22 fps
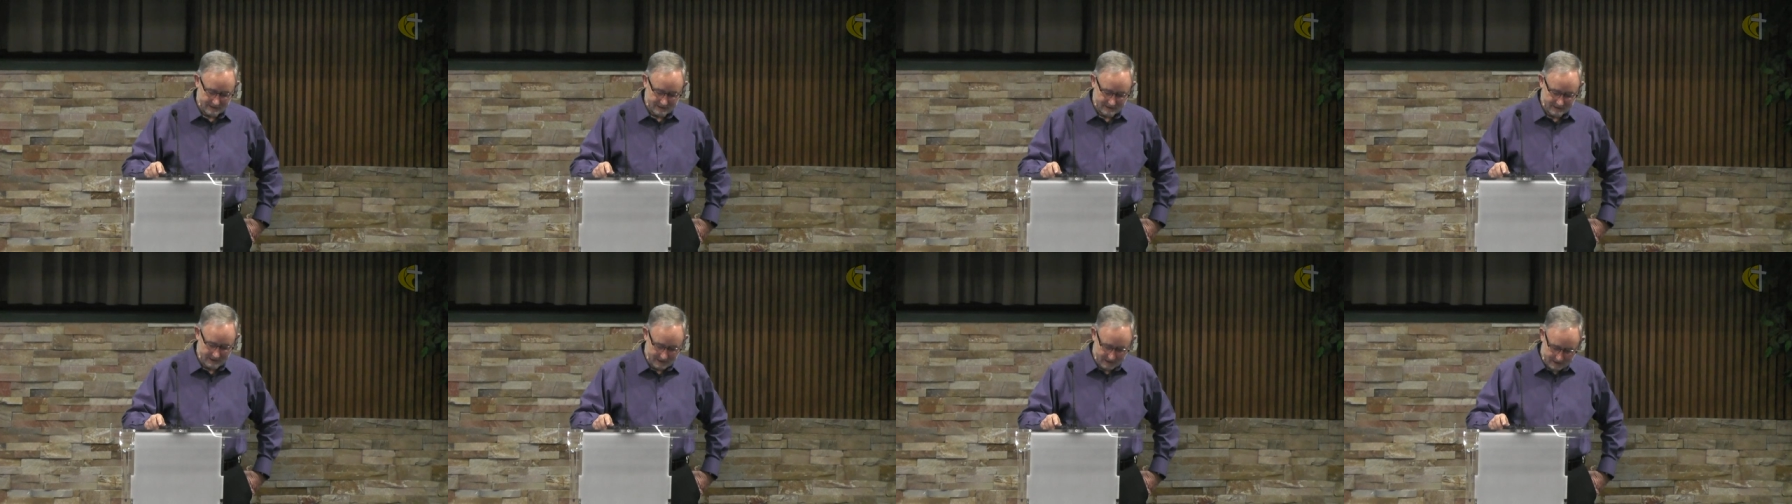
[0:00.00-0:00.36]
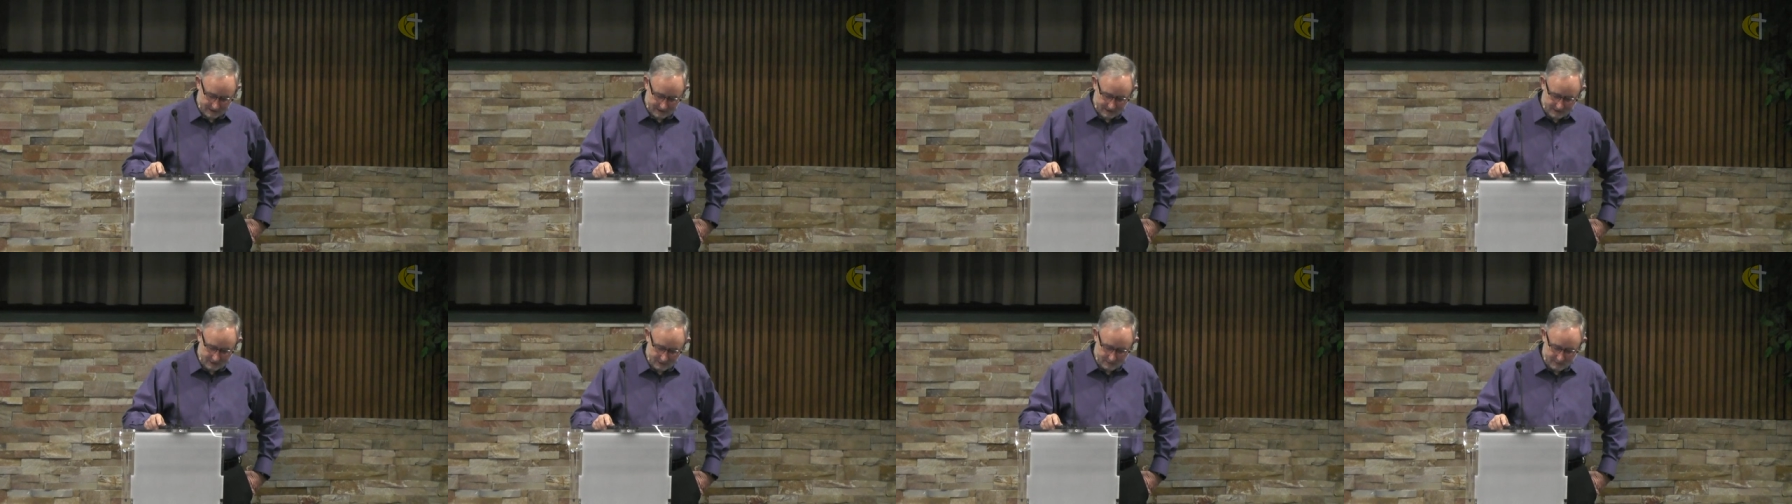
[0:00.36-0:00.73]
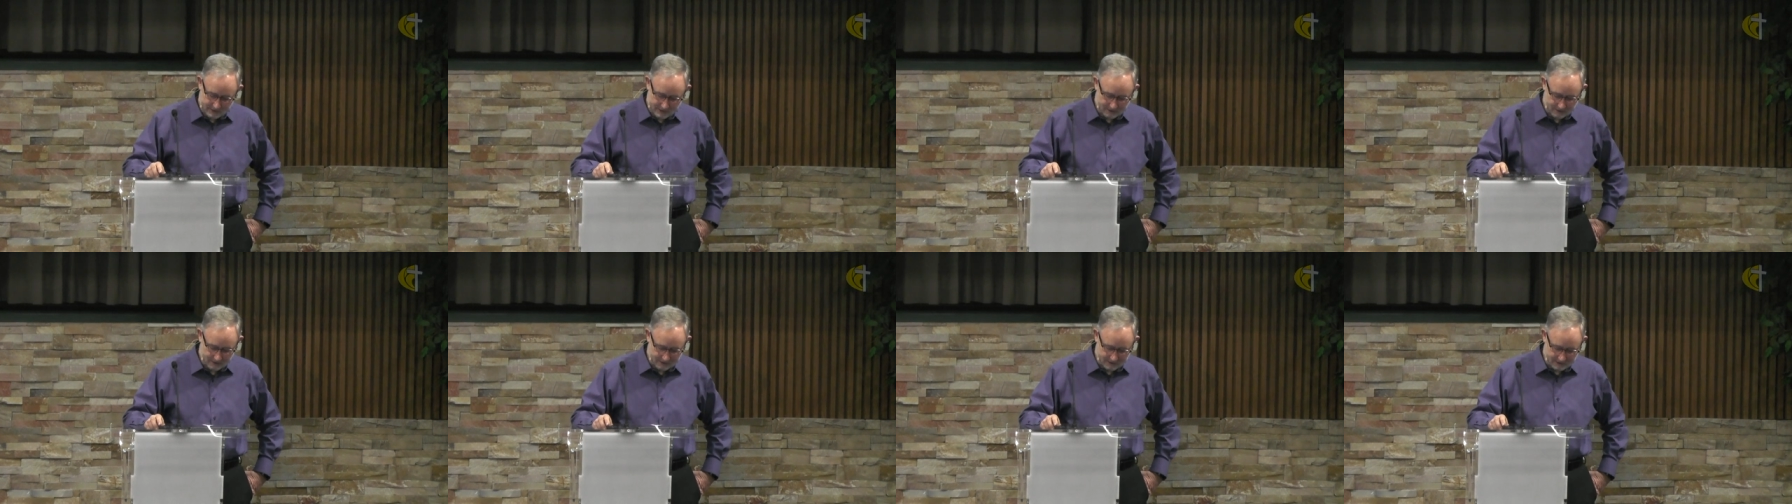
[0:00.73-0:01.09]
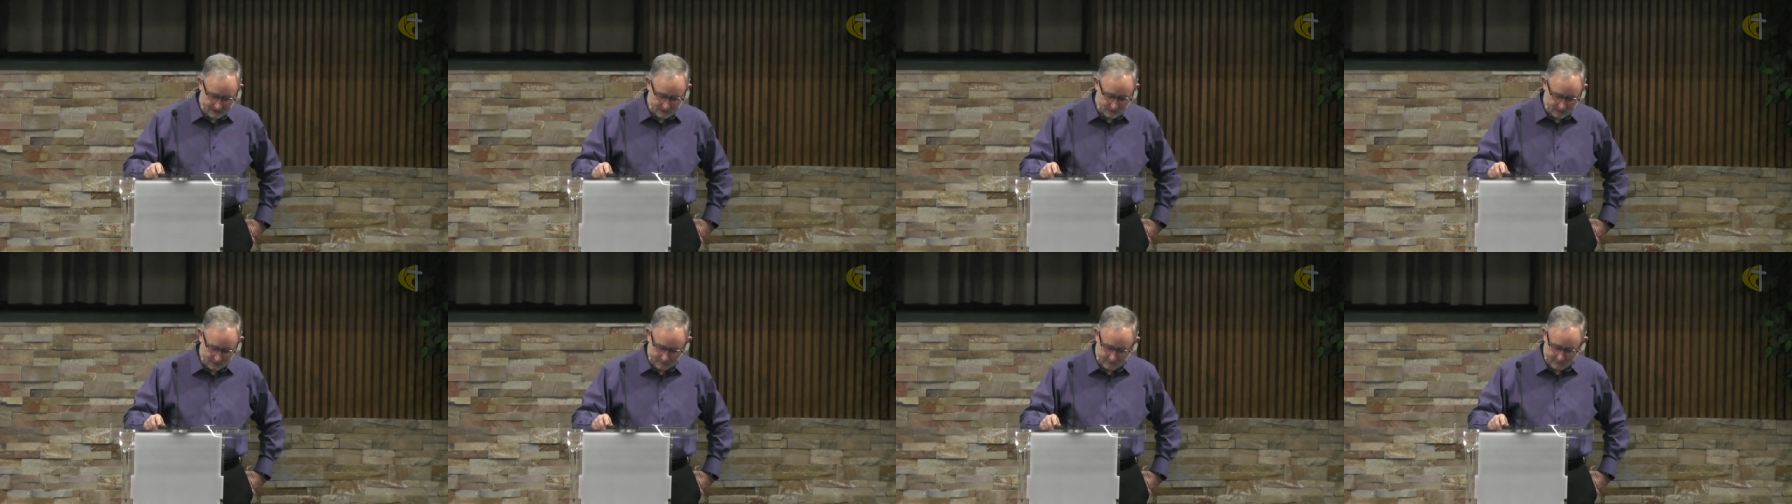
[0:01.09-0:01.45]
And He'll be
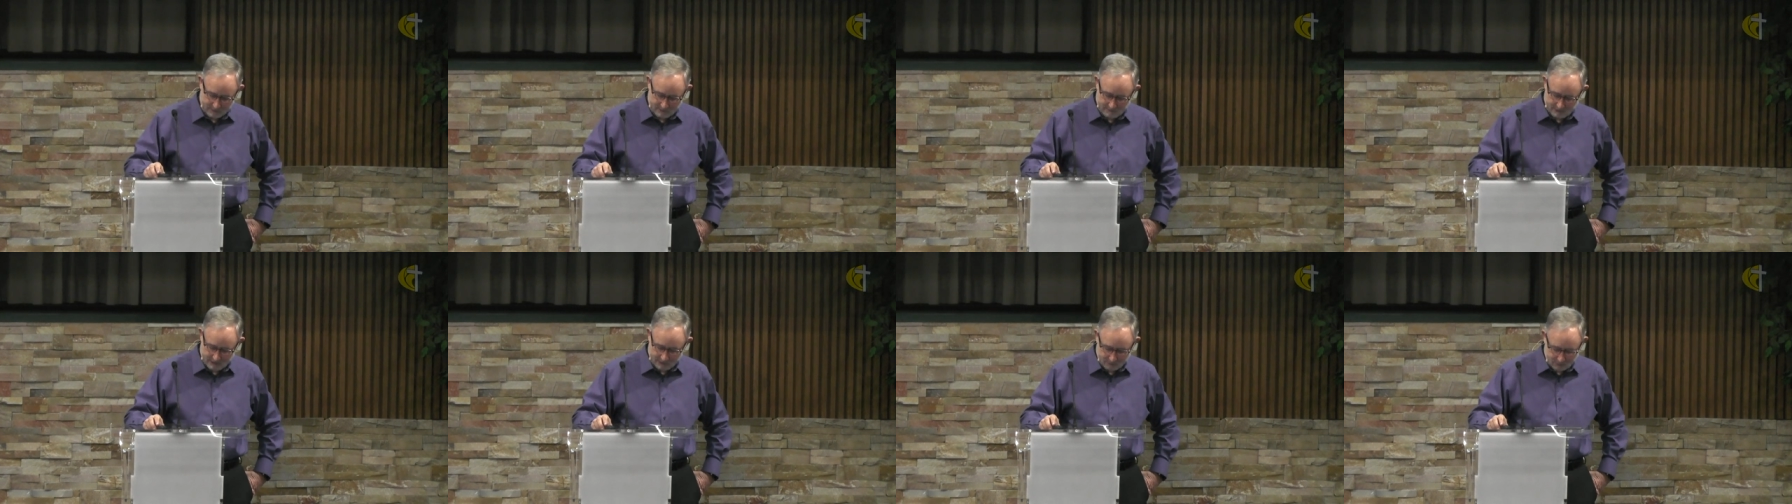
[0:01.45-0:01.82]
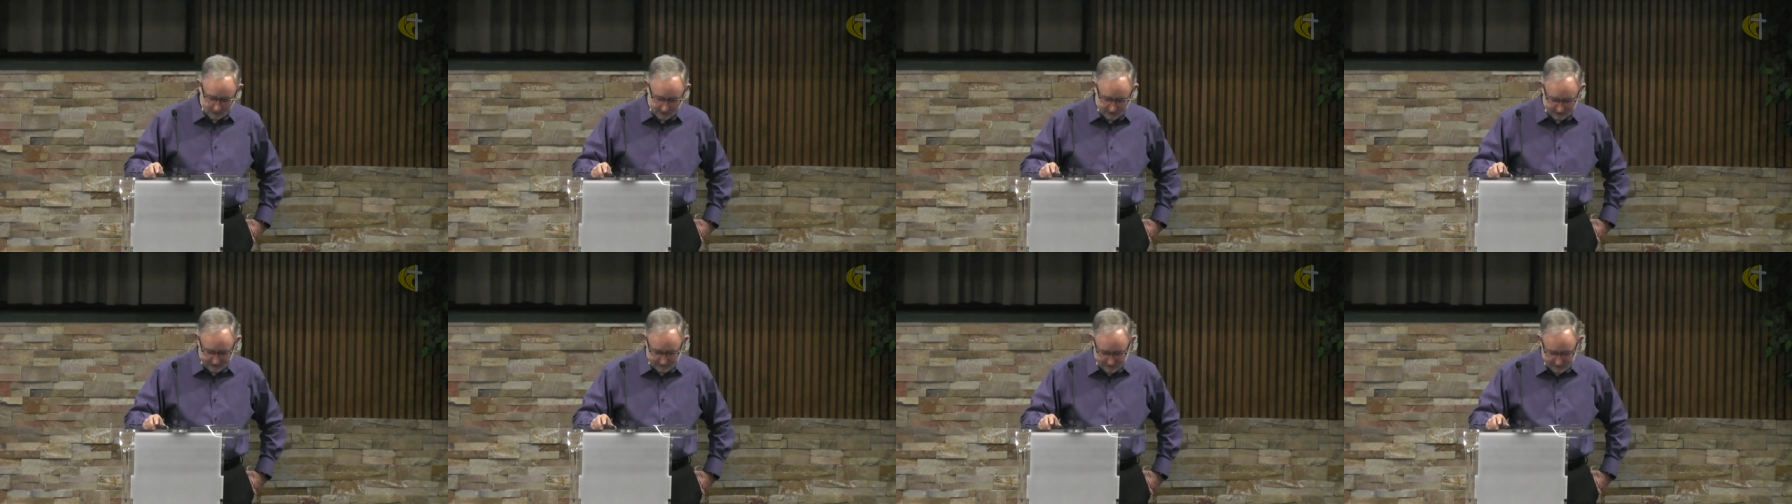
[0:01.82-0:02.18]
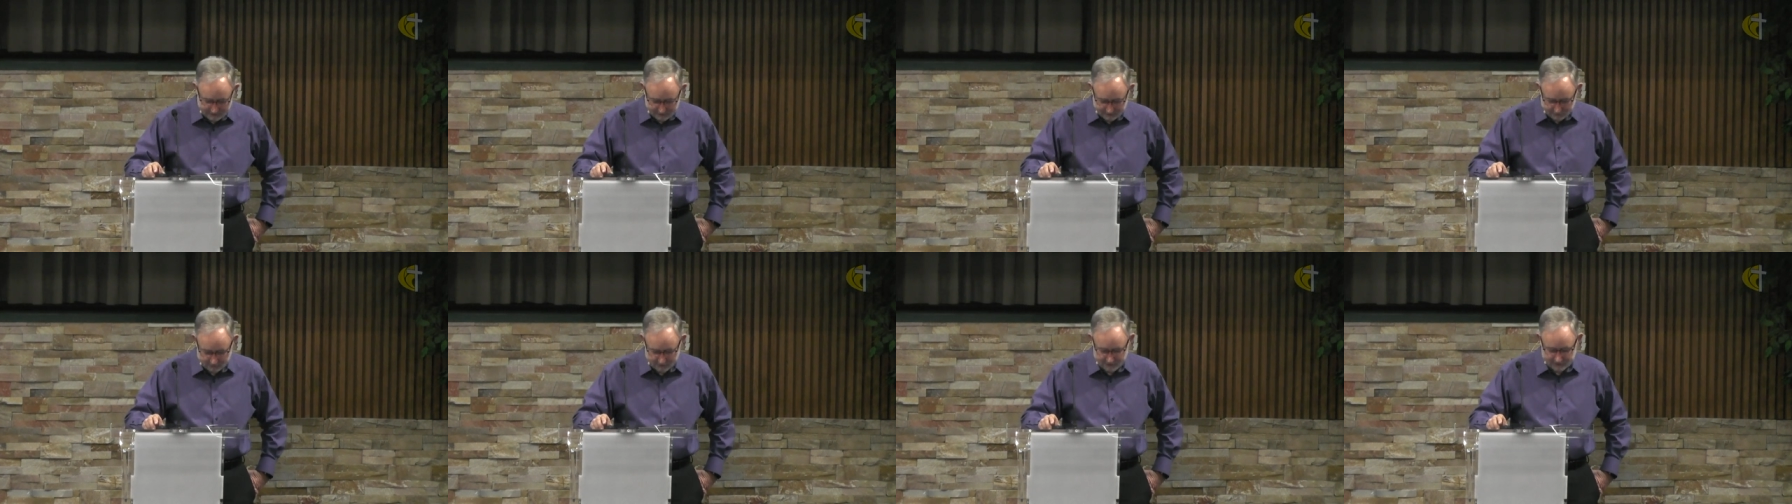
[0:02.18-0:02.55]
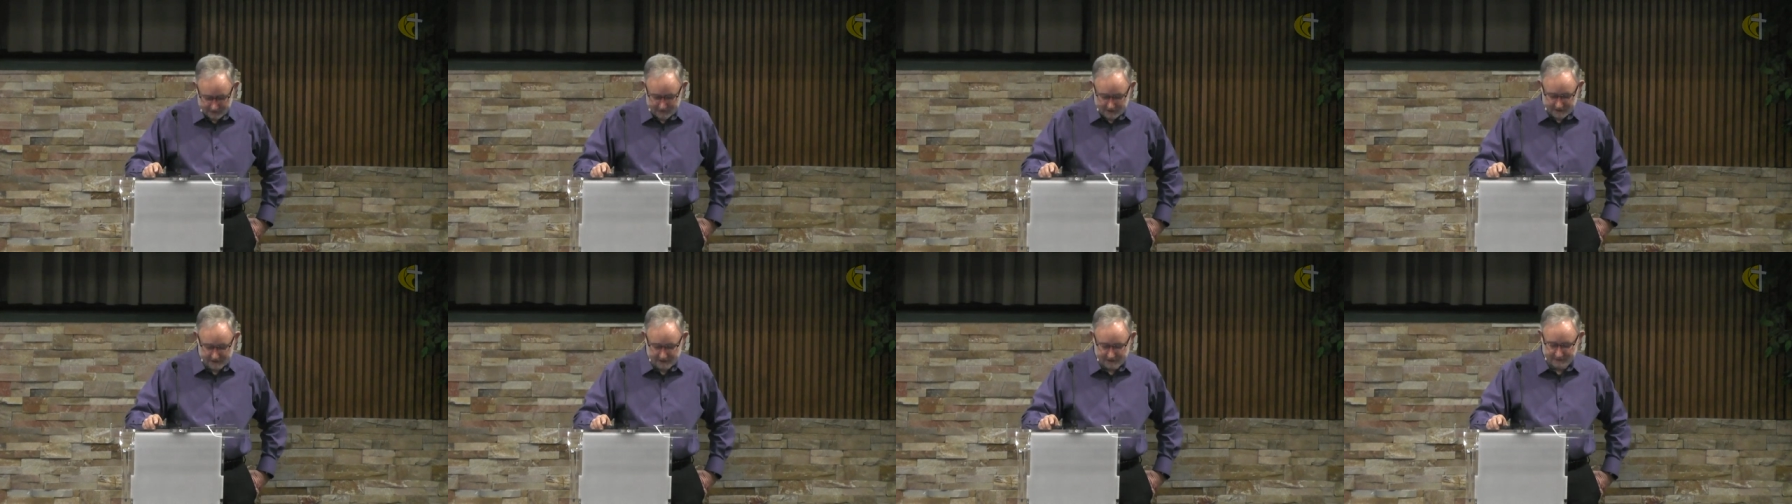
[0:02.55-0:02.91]
honest with me about what I need to
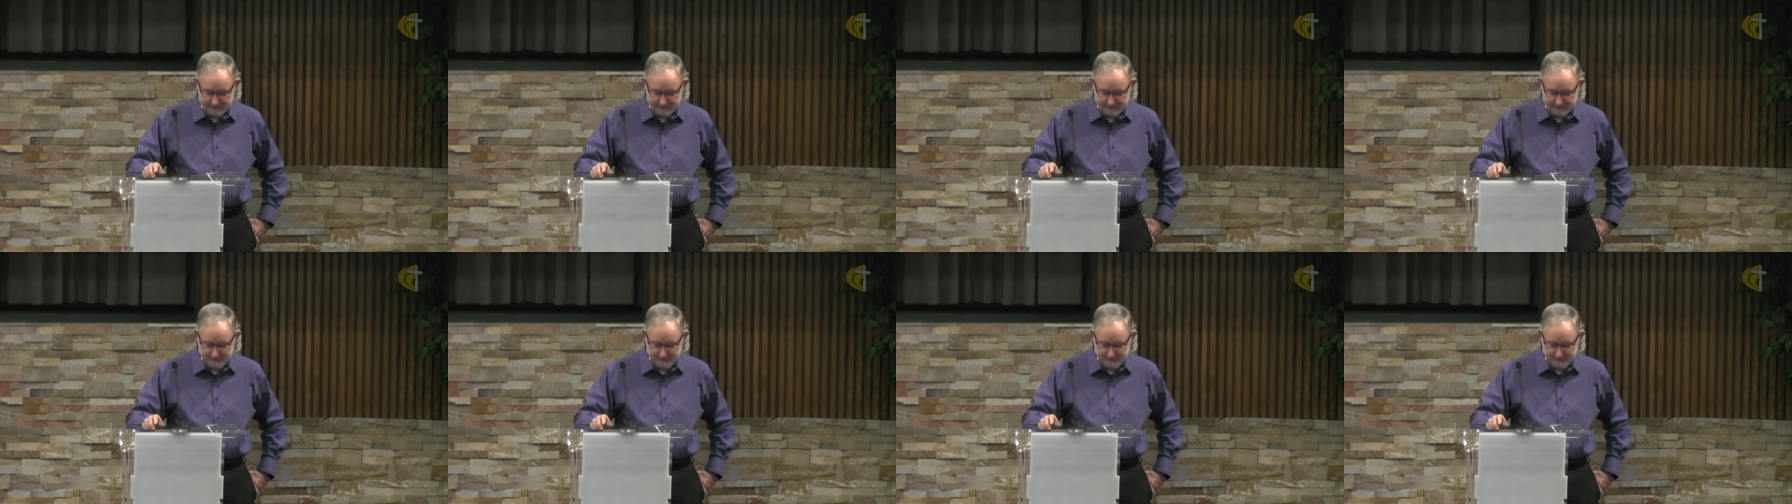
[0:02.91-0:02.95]
fix.